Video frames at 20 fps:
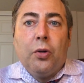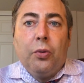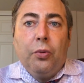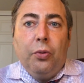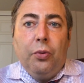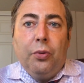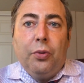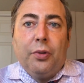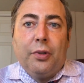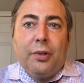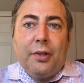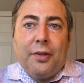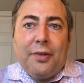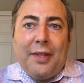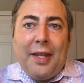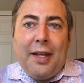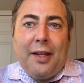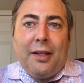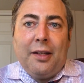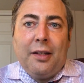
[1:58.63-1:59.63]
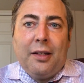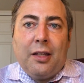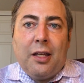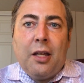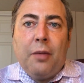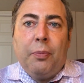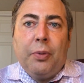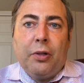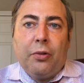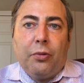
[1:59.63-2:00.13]
or they can
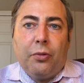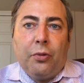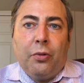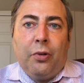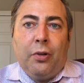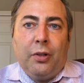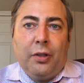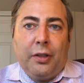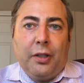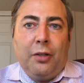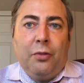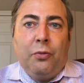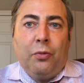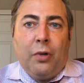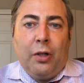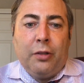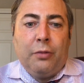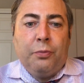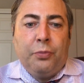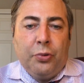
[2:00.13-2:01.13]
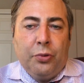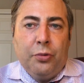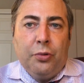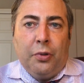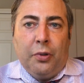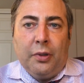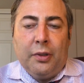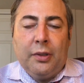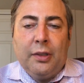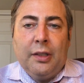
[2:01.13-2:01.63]
keep it all in one
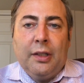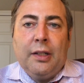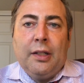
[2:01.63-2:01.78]
pool.